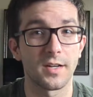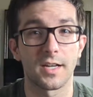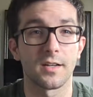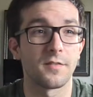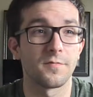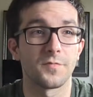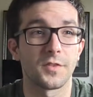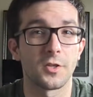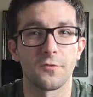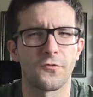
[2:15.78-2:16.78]
Like,
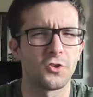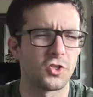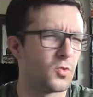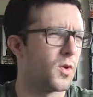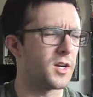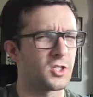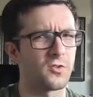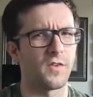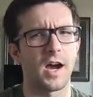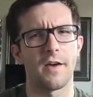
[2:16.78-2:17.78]
first you want to
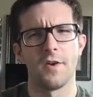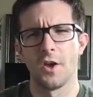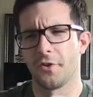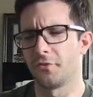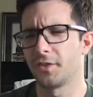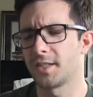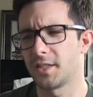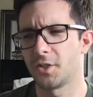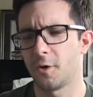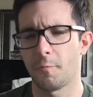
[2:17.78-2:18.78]
survive. You're listening
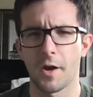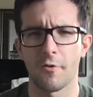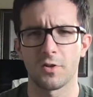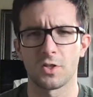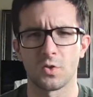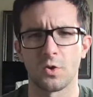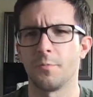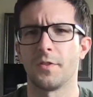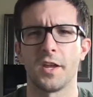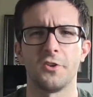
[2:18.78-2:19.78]
to your parents' story.
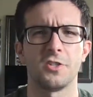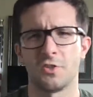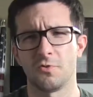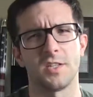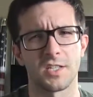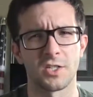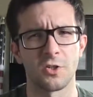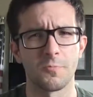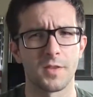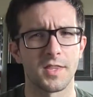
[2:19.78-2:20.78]
But then you just do this
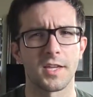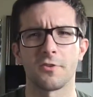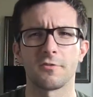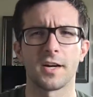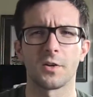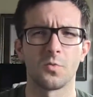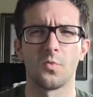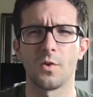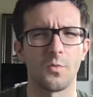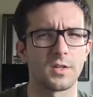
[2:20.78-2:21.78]
stupid thing. You're like,
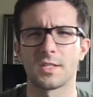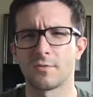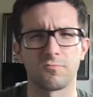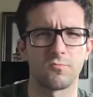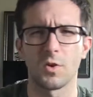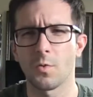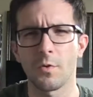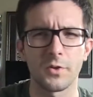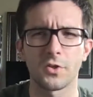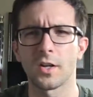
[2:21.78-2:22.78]
what are
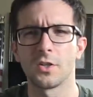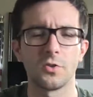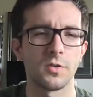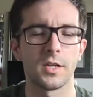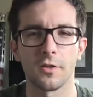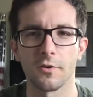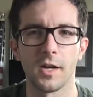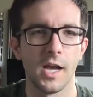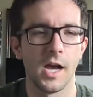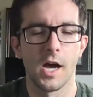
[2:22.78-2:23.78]
we trying to do here?
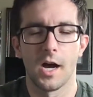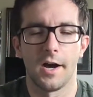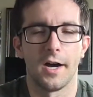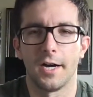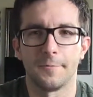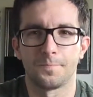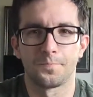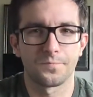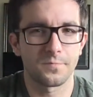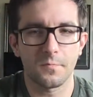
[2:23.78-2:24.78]

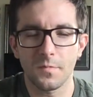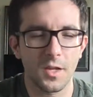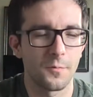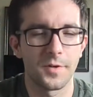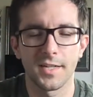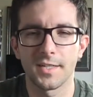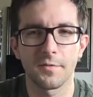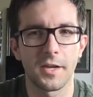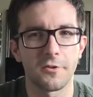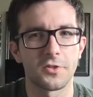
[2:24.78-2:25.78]
But yeah, dumb
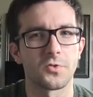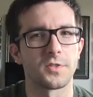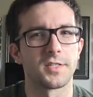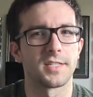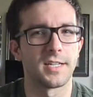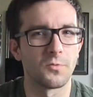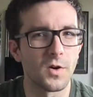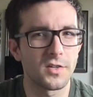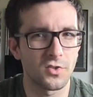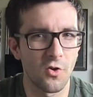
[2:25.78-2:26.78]
character choices. It
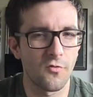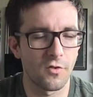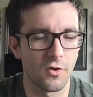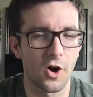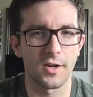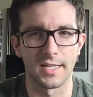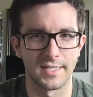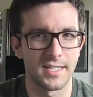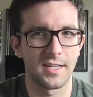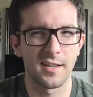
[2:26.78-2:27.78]
was overlong. It
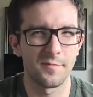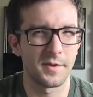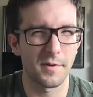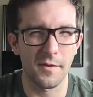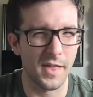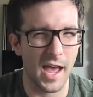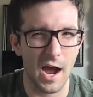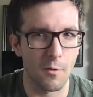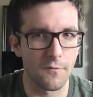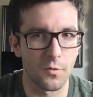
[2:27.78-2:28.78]
didn't need to be about the
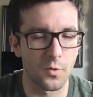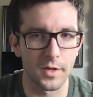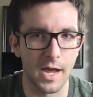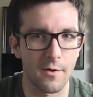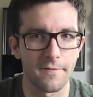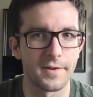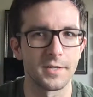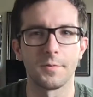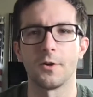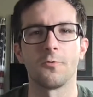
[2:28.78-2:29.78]
hour 40, hour 50
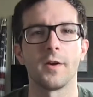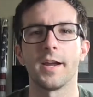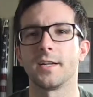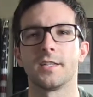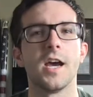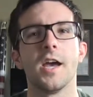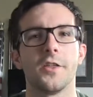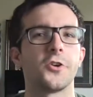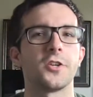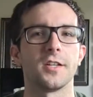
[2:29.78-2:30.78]
minute range.
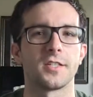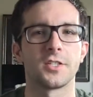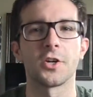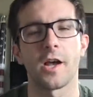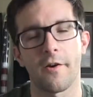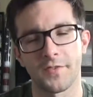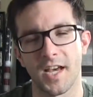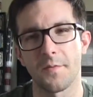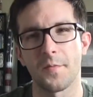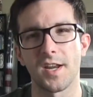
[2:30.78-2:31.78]
You could have took off
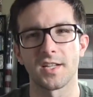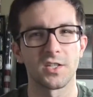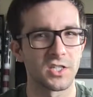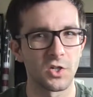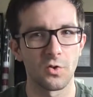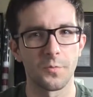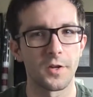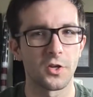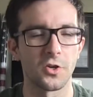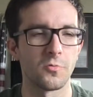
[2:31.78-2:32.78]
10 minutes. It still would have been
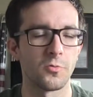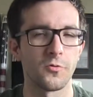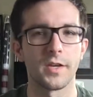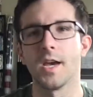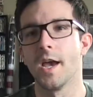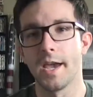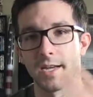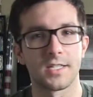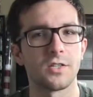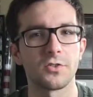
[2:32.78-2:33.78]
a good movie. It
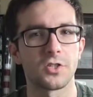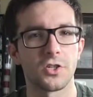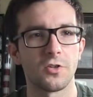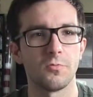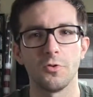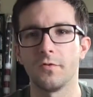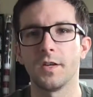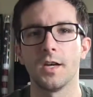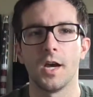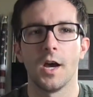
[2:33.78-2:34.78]
still is a good
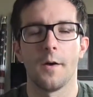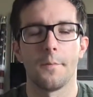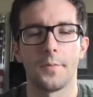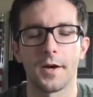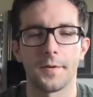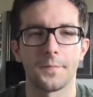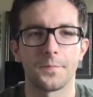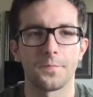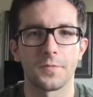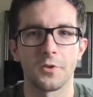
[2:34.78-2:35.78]
movie, but
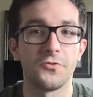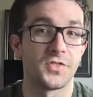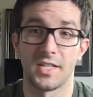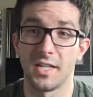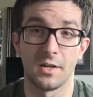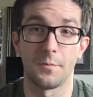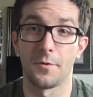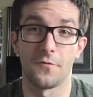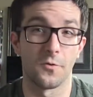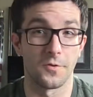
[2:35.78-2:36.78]
you've seen it
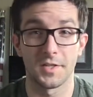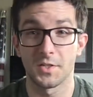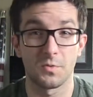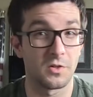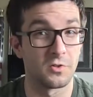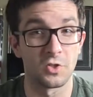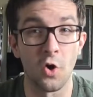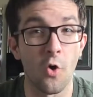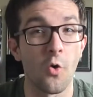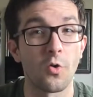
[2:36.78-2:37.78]
before. This is one you've
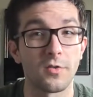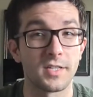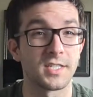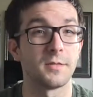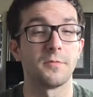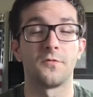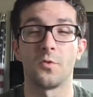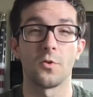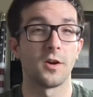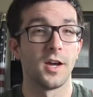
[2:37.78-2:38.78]
totally seen
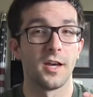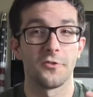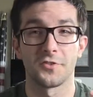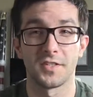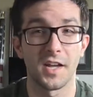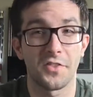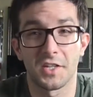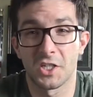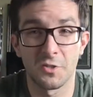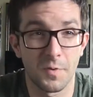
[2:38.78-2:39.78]
before. There's nothing
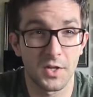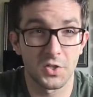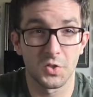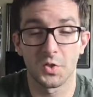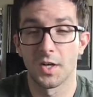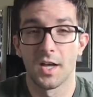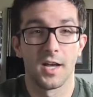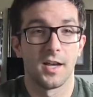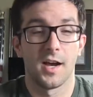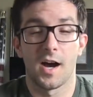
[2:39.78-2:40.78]
special.
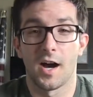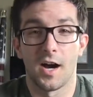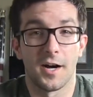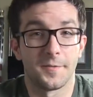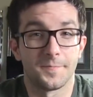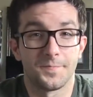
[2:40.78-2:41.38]
Yeah,